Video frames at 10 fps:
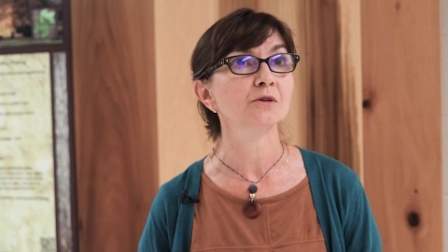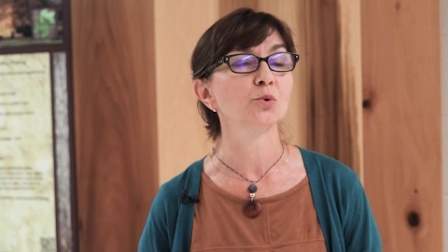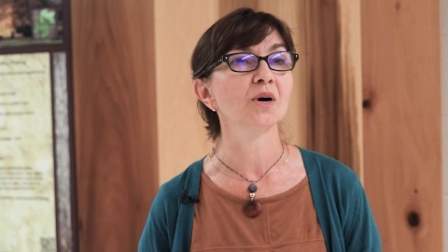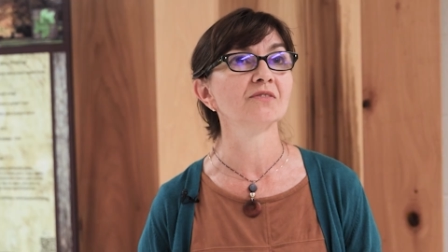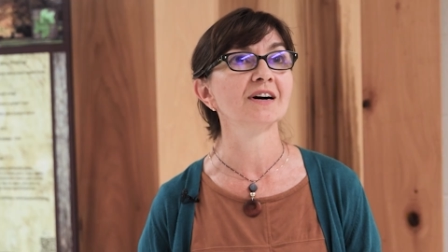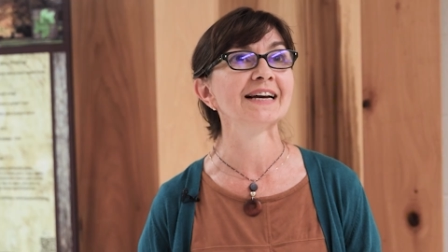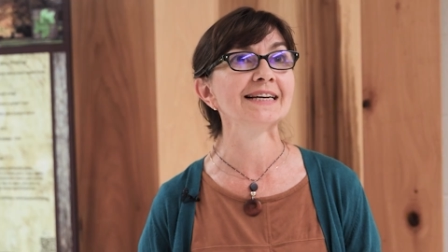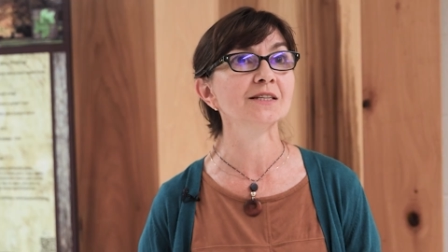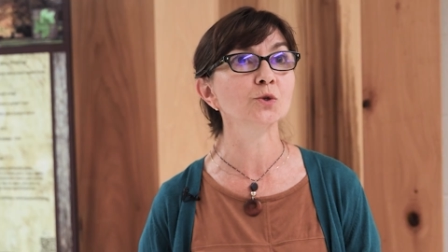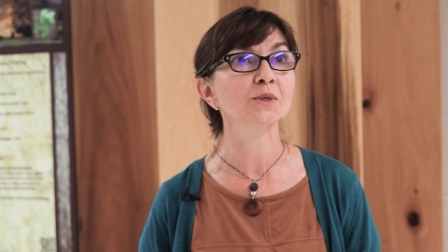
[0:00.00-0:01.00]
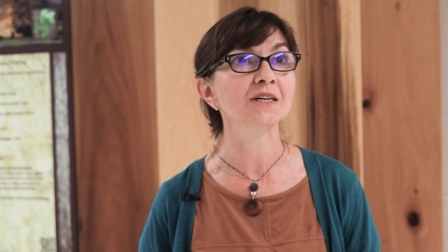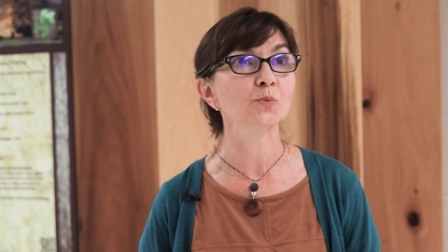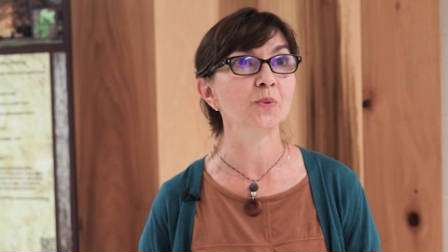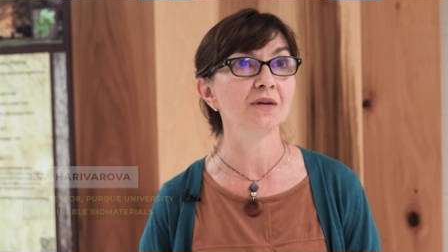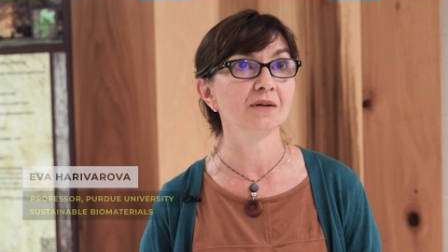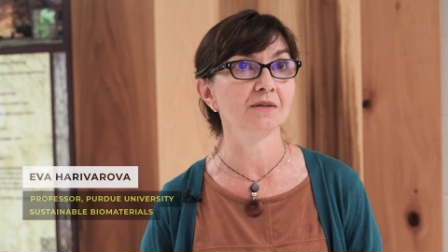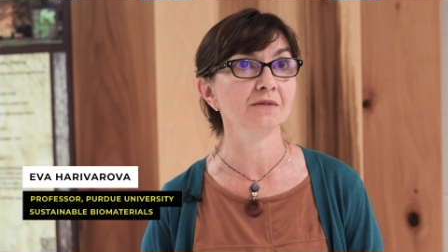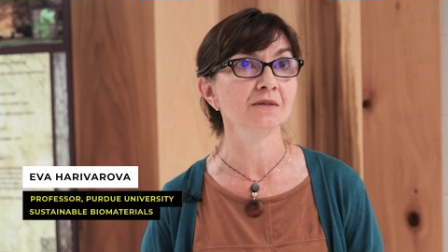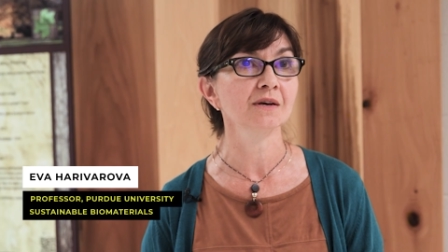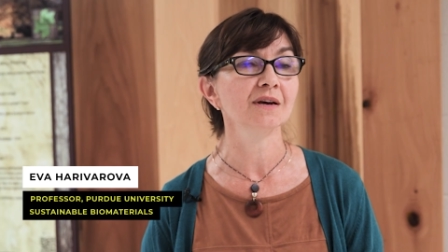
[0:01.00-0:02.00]
to have a hands-on
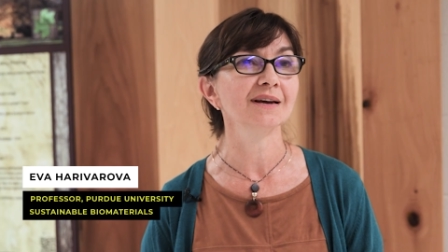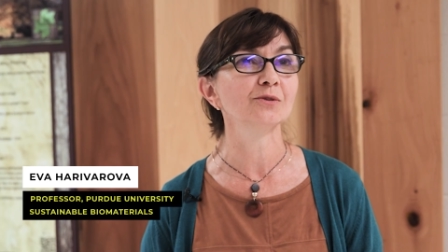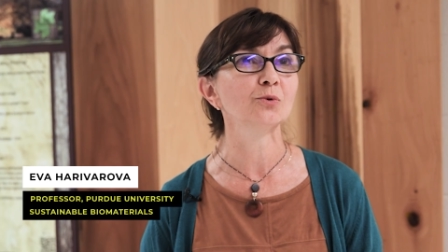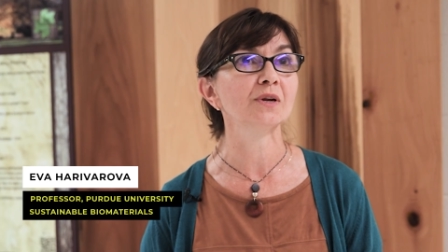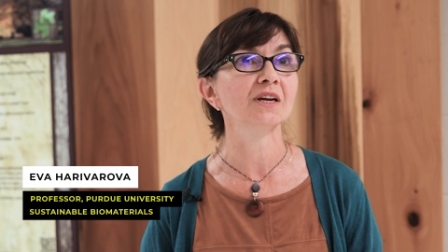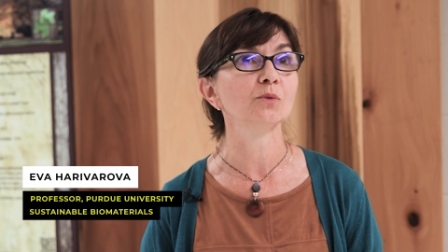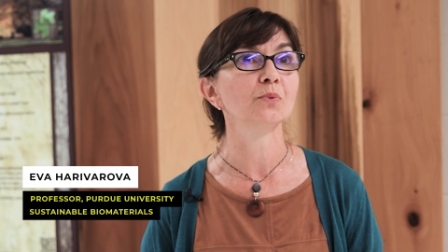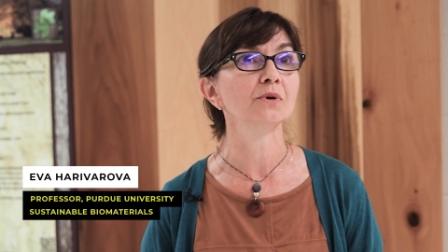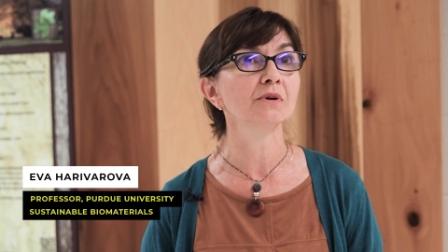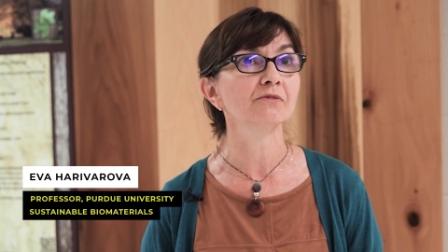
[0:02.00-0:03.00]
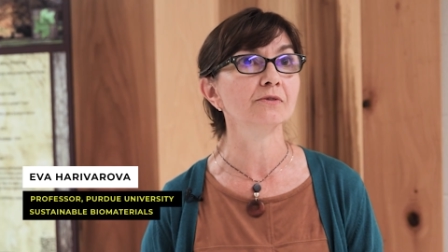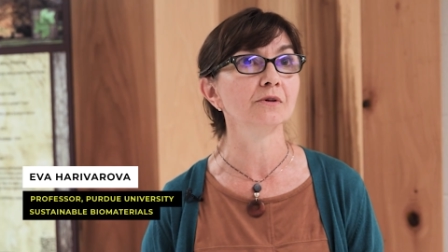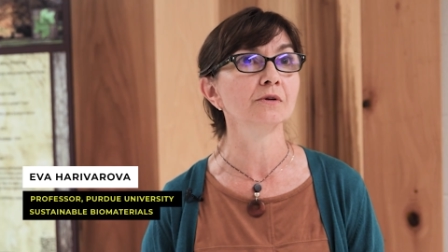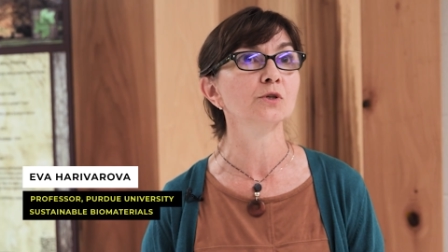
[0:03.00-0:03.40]
experience and to create beautiful,